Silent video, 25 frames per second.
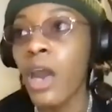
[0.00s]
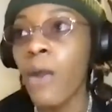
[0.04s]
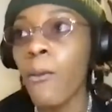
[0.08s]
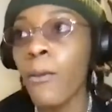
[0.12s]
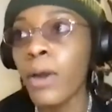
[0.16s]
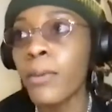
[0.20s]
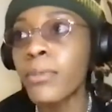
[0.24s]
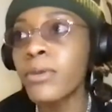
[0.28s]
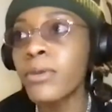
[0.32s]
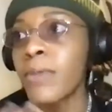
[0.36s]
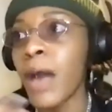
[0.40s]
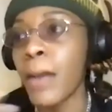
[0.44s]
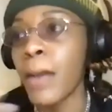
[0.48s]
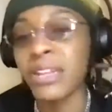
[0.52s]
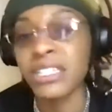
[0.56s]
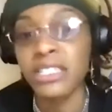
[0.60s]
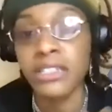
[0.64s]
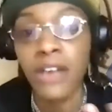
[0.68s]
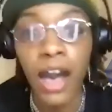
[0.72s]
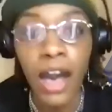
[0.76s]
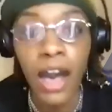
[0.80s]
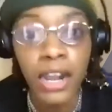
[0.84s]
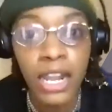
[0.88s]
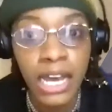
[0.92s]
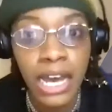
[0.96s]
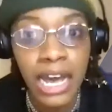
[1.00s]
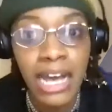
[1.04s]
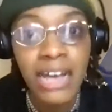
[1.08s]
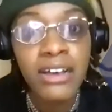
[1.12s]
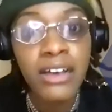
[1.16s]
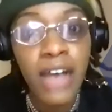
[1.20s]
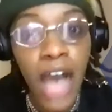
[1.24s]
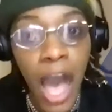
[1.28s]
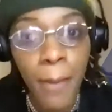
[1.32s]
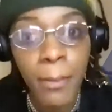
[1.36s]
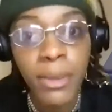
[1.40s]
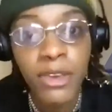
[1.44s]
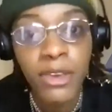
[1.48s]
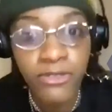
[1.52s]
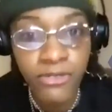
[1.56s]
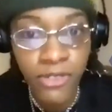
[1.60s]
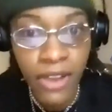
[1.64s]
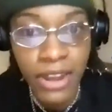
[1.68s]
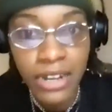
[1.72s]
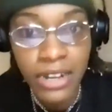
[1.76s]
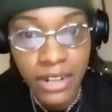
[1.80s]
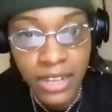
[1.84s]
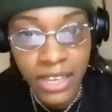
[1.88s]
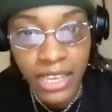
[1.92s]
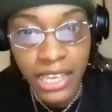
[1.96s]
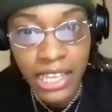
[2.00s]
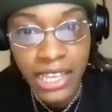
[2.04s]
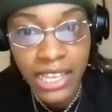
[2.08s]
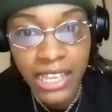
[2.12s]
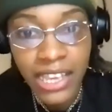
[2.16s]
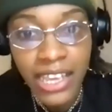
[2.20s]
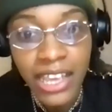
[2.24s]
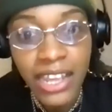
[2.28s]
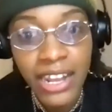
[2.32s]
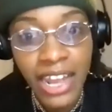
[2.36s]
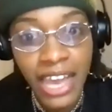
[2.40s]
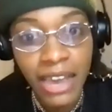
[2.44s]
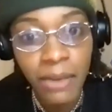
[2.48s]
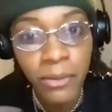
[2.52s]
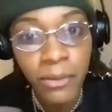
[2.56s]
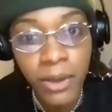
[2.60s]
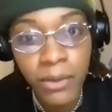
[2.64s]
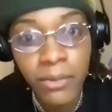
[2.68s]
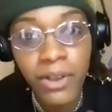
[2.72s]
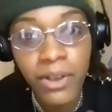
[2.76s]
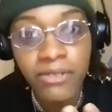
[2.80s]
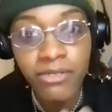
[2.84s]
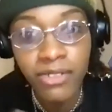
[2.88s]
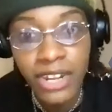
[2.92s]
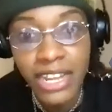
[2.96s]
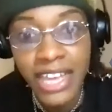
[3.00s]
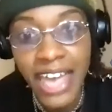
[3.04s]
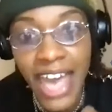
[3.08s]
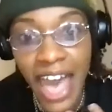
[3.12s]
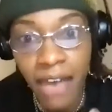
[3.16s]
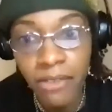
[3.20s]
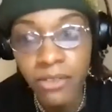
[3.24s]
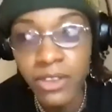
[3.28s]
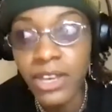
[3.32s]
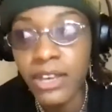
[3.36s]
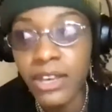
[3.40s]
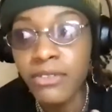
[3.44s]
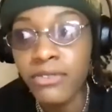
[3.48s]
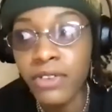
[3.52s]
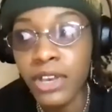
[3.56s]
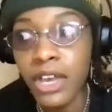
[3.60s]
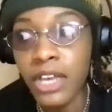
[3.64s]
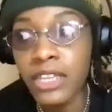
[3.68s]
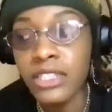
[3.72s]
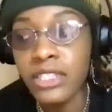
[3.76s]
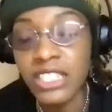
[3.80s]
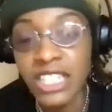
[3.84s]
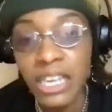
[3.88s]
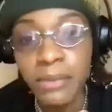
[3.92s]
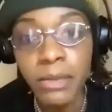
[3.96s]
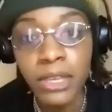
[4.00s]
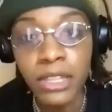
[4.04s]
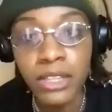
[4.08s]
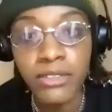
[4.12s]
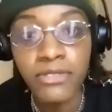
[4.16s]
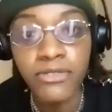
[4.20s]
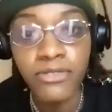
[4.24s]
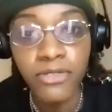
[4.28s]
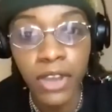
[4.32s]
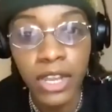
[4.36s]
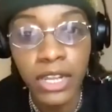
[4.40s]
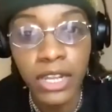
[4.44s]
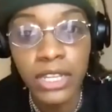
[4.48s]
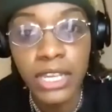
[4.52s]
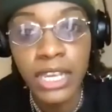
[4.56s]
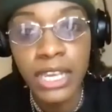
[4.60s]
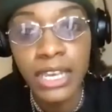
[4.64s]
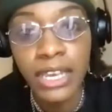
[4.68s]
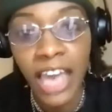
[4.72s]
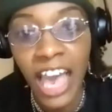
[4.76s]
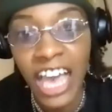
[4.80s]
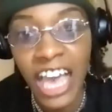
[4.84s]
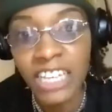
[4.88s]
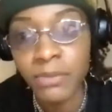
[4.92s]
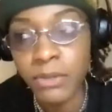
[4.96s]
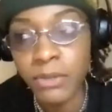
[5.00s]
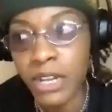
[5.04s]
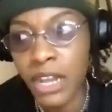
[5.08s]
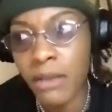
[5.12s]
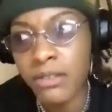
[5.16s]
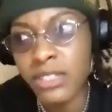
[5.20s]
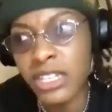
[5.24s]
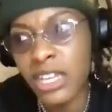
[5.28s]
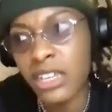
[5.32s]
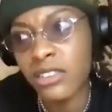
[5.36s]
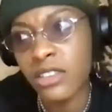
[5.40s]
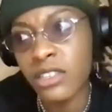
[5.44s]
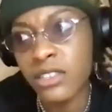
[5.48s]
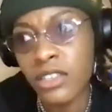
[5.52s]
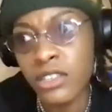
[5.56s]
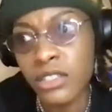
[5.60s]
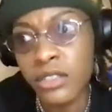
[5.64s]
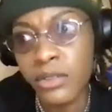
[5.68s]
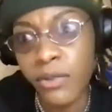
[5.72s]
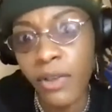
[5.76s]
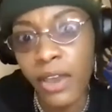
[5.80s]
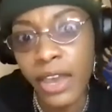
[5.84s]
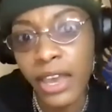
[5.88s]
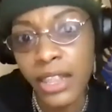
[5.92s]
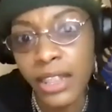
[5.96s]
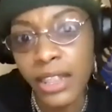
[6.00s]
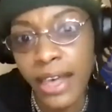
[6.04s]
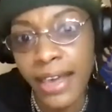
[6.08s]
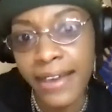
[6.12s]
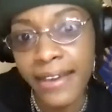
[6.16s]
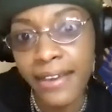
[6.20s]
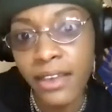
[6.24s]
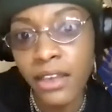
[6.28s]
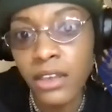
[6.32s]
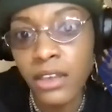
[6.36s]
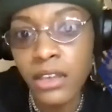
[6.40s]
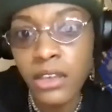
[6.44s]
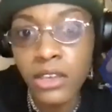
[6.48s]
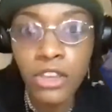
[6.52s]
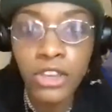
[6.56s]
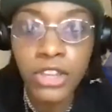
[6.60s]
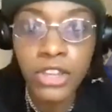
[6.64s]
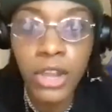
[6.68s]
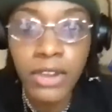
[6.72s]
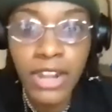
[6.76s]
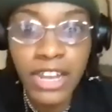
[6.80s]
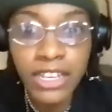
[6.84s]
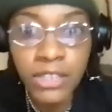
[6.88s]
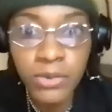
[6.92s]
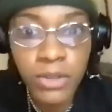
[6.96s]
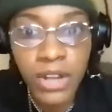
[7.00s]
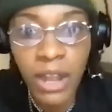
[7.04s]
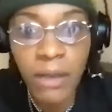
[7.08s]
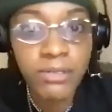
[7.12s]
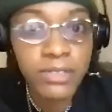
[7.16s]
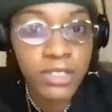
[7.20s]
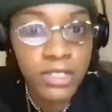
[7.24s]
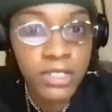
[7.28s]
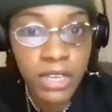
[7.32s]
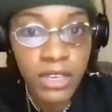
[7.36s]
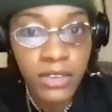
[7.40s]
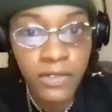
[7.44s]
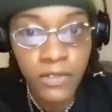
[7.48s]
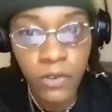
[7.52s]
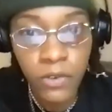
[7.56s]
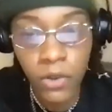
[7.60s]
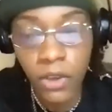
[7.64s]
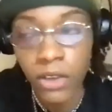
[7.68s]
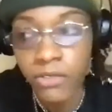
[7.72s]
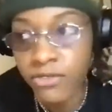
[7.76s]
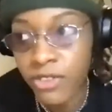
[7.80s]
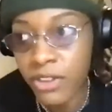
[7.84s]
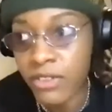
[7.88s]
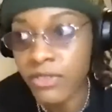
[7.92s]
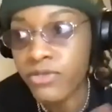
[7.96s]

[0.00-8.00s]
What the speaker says: And when I mean by platonic, I mean friendly. Like we were really having a seemingly friendly engagement. And I was like, this is great. Like, that's what I was looking for. It's